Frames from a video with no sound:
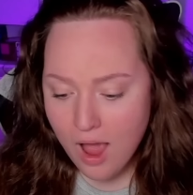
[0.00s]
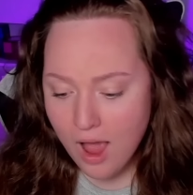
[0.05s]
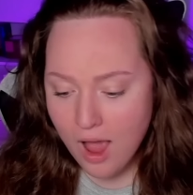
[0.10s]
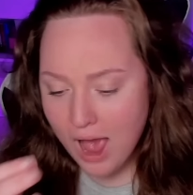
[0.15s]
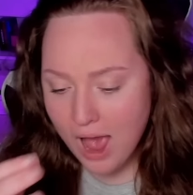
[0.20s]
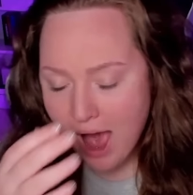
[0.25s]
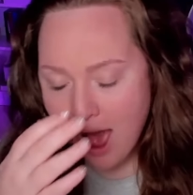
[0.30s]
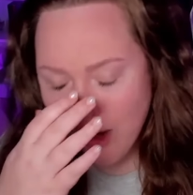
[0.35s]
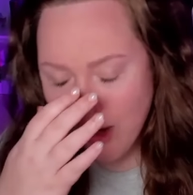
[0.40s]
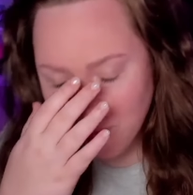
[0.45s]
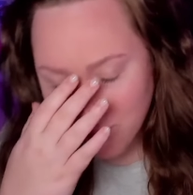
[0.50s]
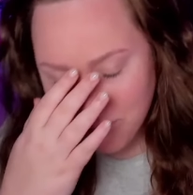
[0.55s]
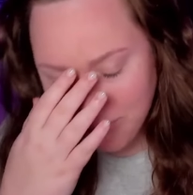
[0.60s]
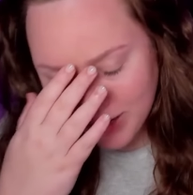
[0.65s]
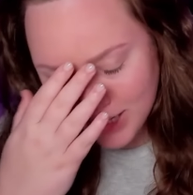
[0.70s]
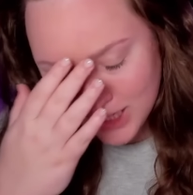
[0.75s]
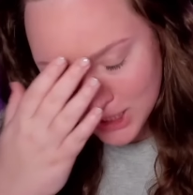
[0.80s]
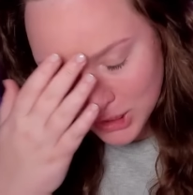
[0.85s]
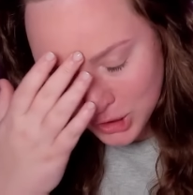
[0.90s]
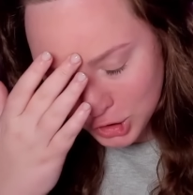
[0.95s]
How am I
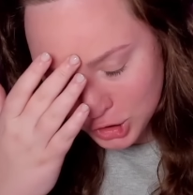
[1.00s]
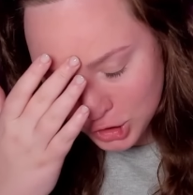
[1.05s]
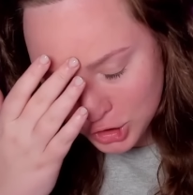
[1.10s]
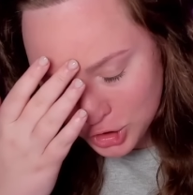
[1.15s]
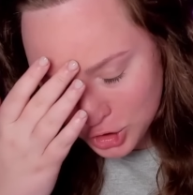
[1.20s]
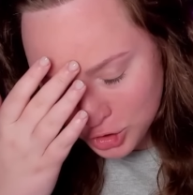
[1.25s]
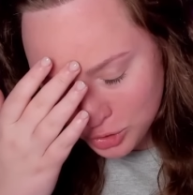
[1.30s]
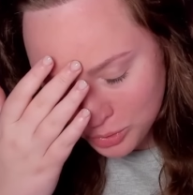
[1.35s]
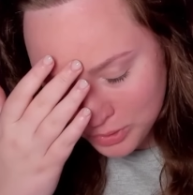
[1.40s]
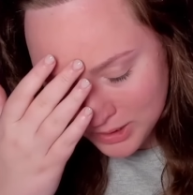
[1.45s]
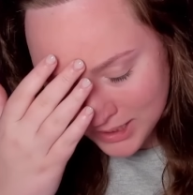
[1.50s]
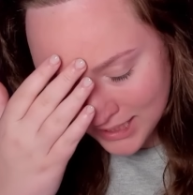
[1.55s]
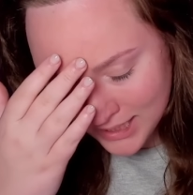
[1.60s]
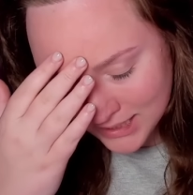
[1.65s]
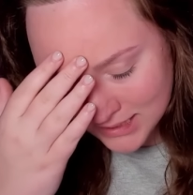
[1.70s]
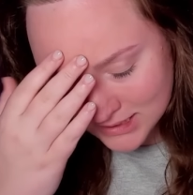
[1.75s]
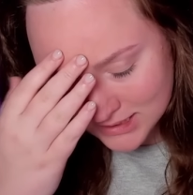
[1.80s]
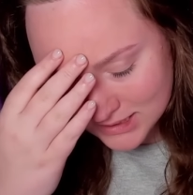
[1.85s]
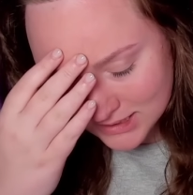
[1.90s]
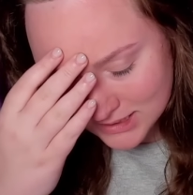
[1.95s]
gonna do
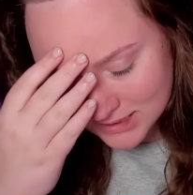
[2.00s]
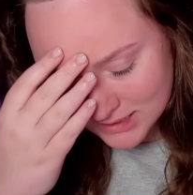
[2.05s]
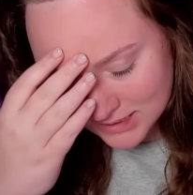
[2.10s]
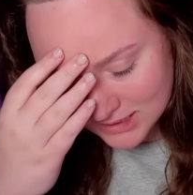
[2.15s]
this?